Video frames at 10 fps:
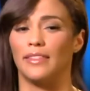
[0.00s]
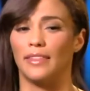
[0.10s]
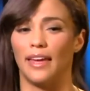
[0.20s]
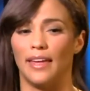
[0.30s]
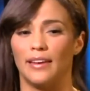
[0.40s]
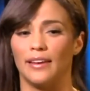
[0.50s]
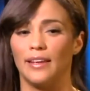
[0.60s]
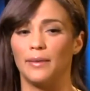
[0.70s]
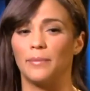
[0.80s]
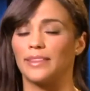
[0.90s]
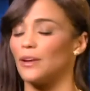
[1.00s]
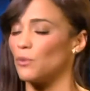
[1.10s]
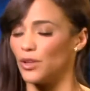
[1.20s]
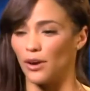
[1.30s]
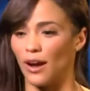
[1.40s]
and and but
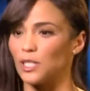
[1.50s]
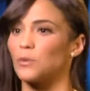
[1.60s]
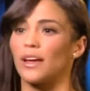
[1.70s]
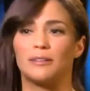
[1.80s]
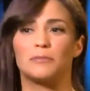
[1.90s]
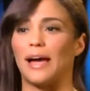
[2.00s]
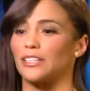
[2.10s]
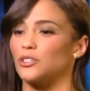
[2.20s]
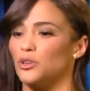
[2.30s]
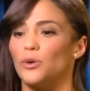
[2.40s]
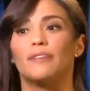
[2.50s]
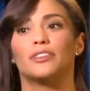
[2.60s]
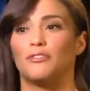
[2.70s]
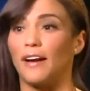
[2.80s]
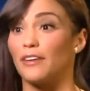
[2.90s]
then when your husband comes back to you and you
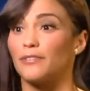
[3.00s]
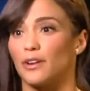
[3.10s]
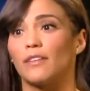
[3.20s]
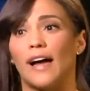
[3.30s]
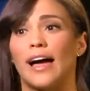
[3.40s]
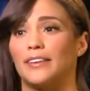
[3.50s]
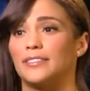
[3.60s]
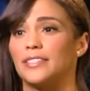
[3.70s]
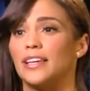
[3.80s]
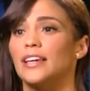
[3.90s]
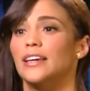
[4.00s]
have to fight for your lives